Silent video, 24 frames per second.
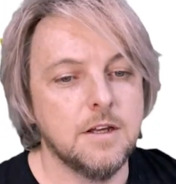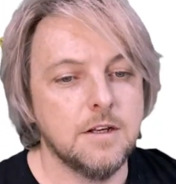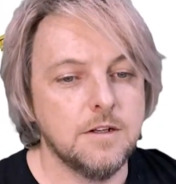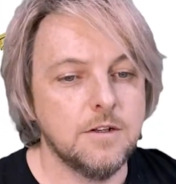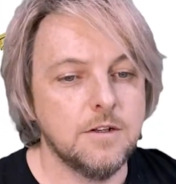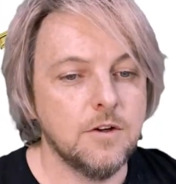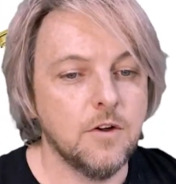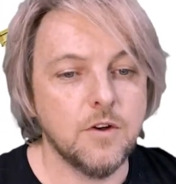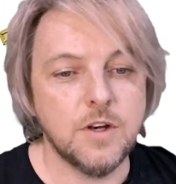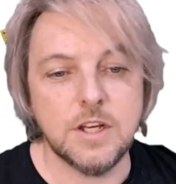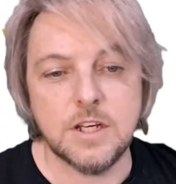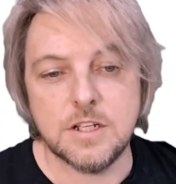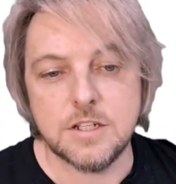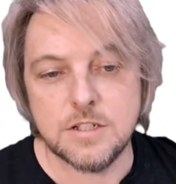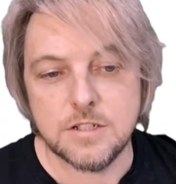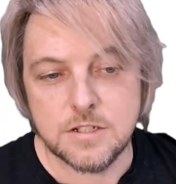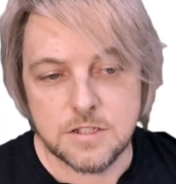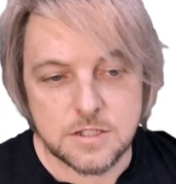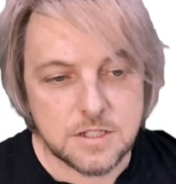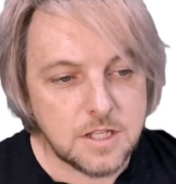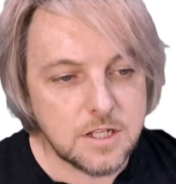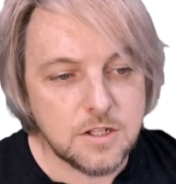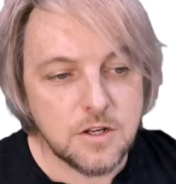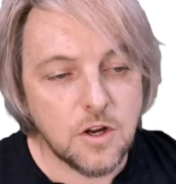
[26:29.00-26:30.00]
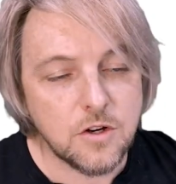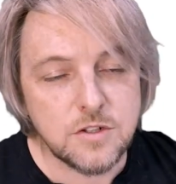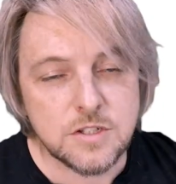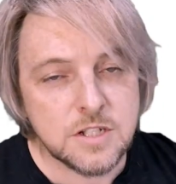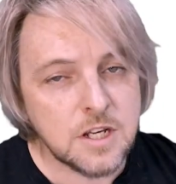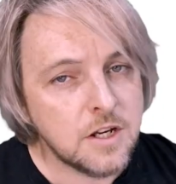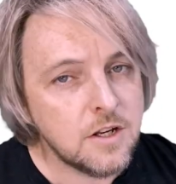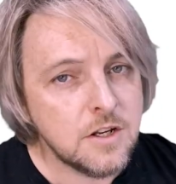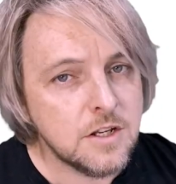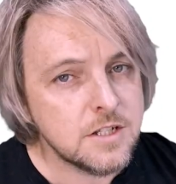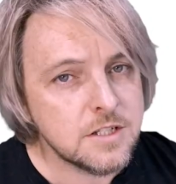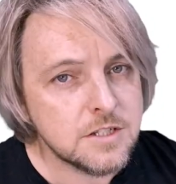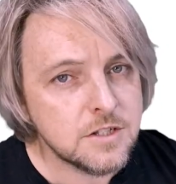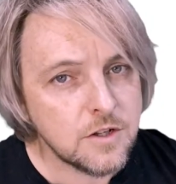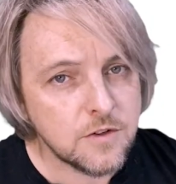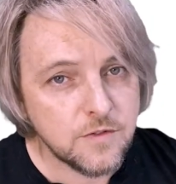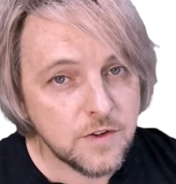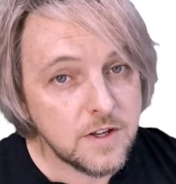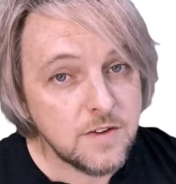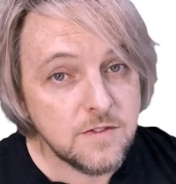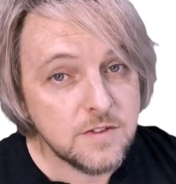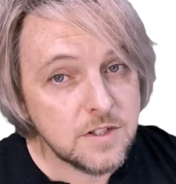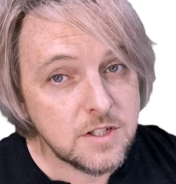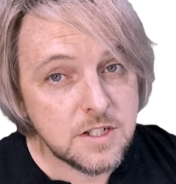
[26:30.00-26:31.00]
Not tell yourself,
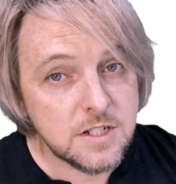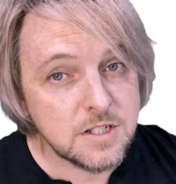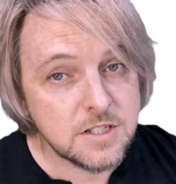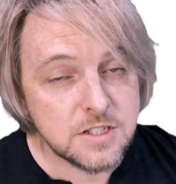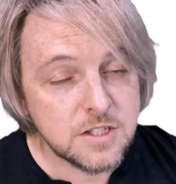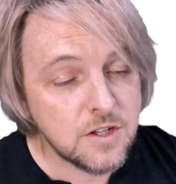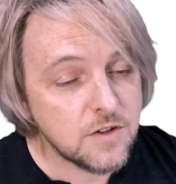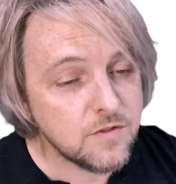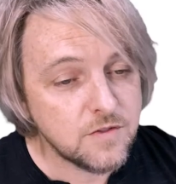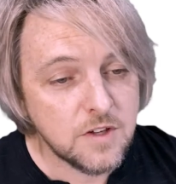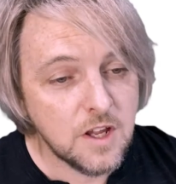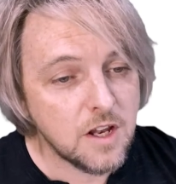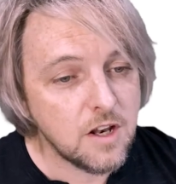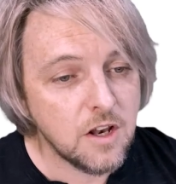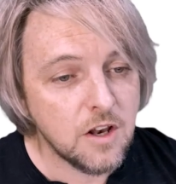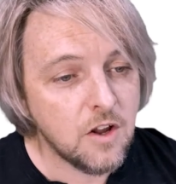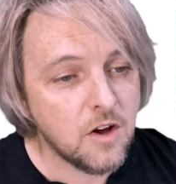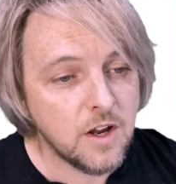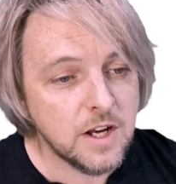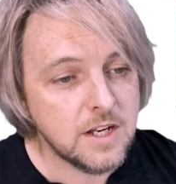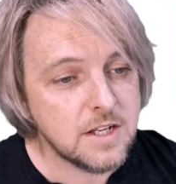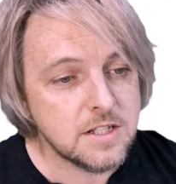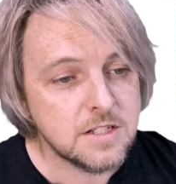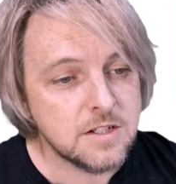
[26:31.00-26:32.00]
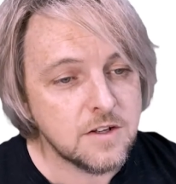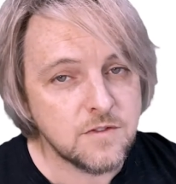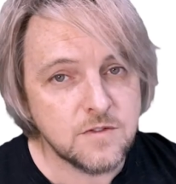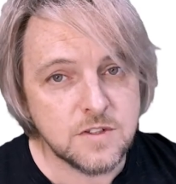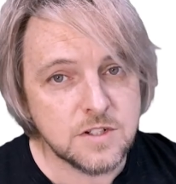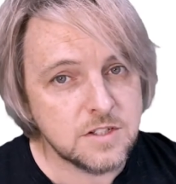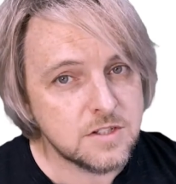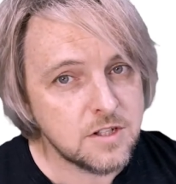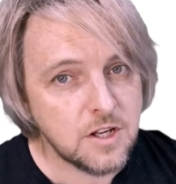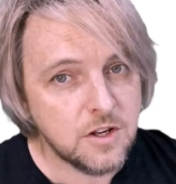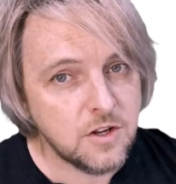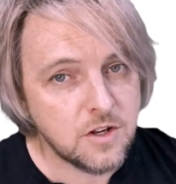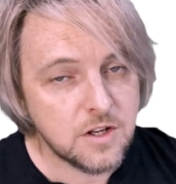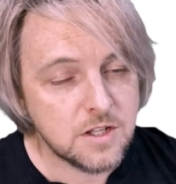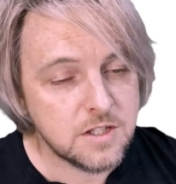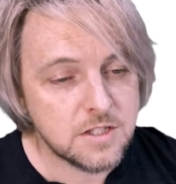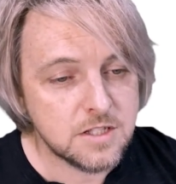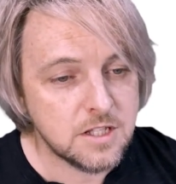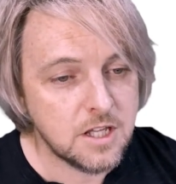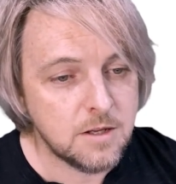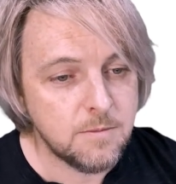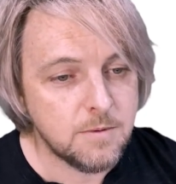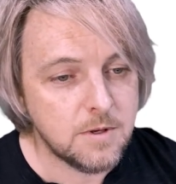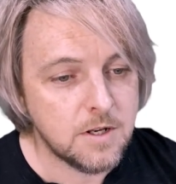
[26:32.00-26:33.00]
even to yourself, don't lie to yourself just so you can
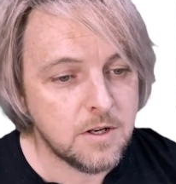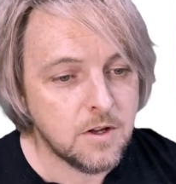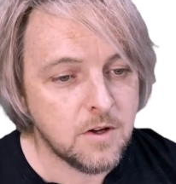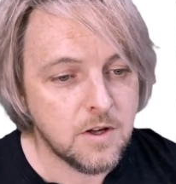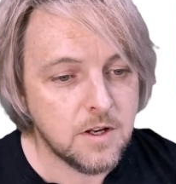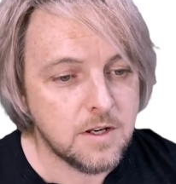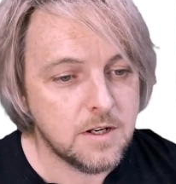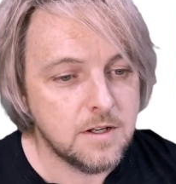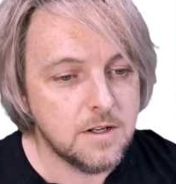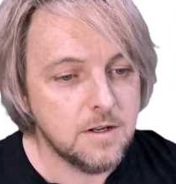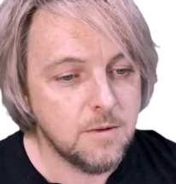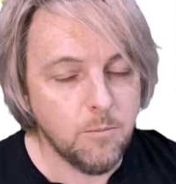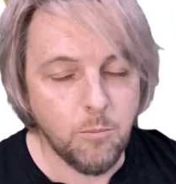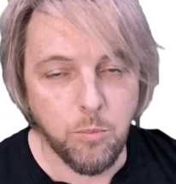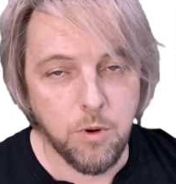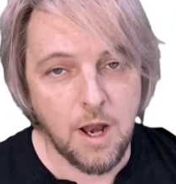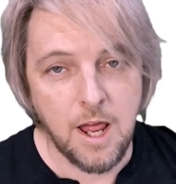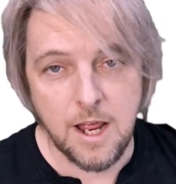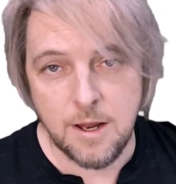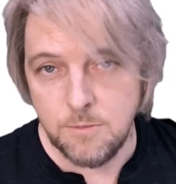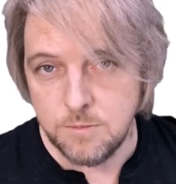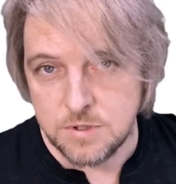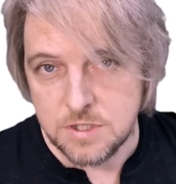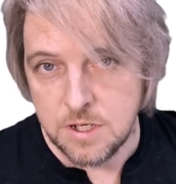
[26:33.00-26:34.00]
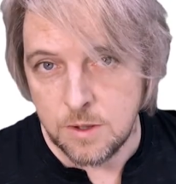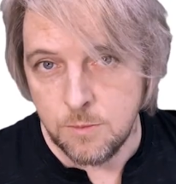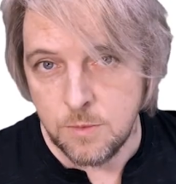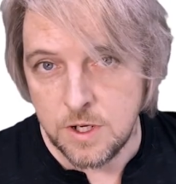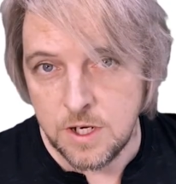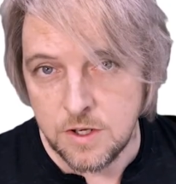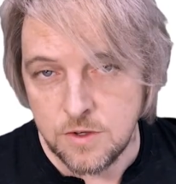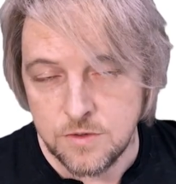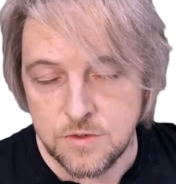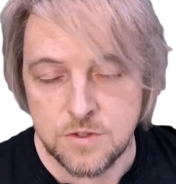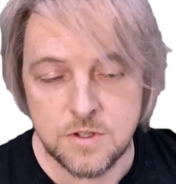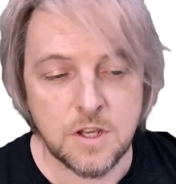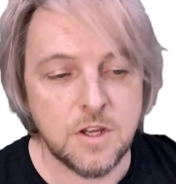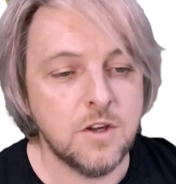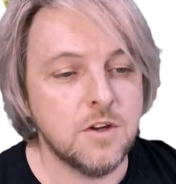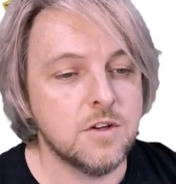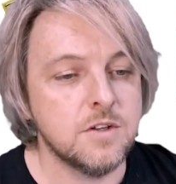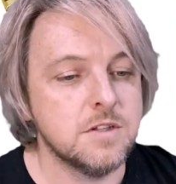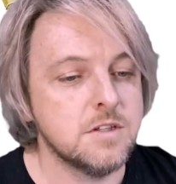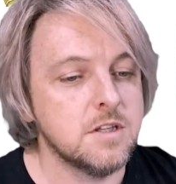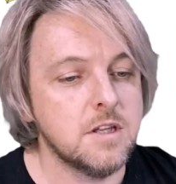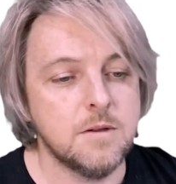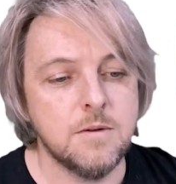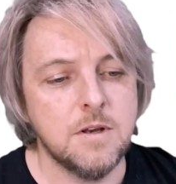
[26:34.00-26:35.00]
sleep at night. Blame someone else so you can
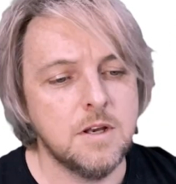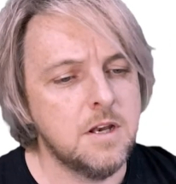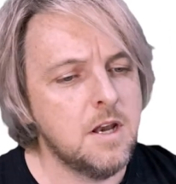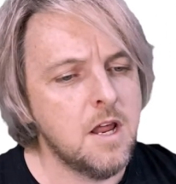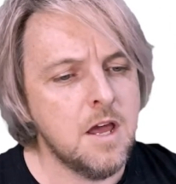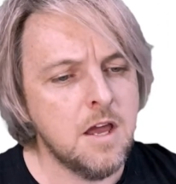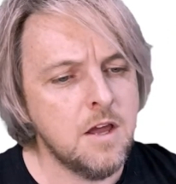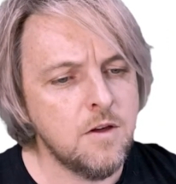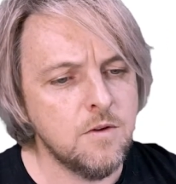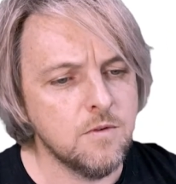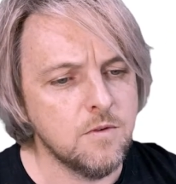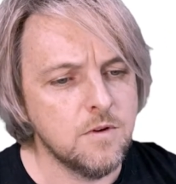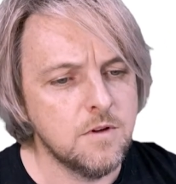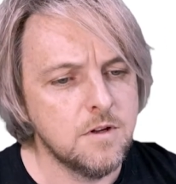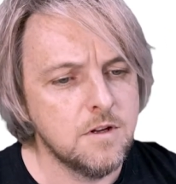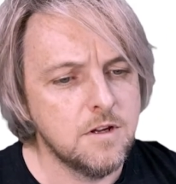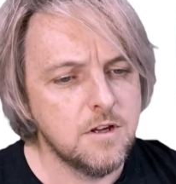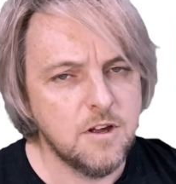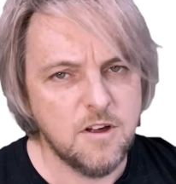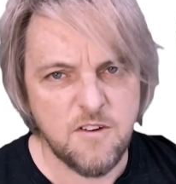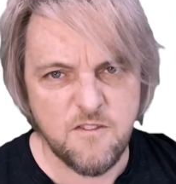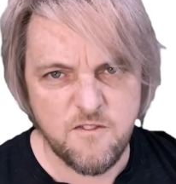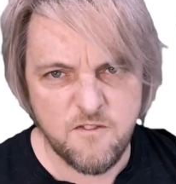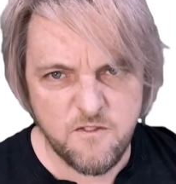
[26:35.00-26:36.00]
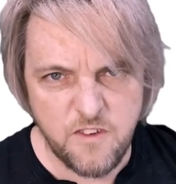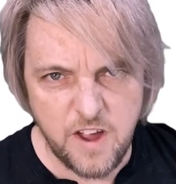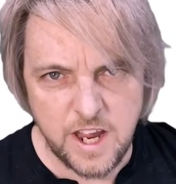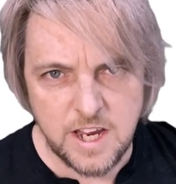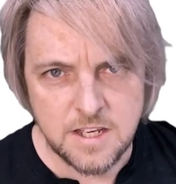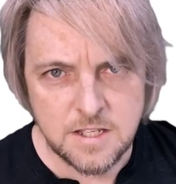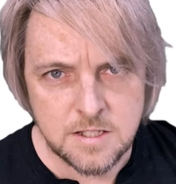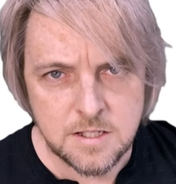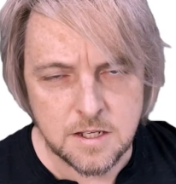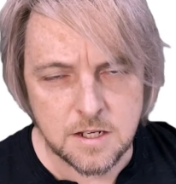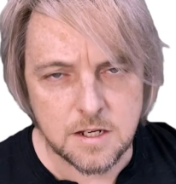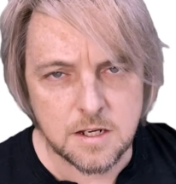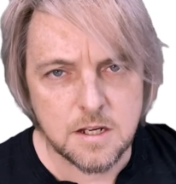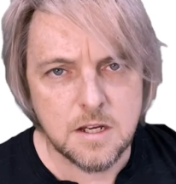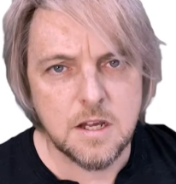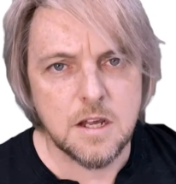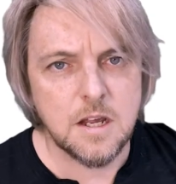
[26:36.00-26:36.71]
sleep. No, face it.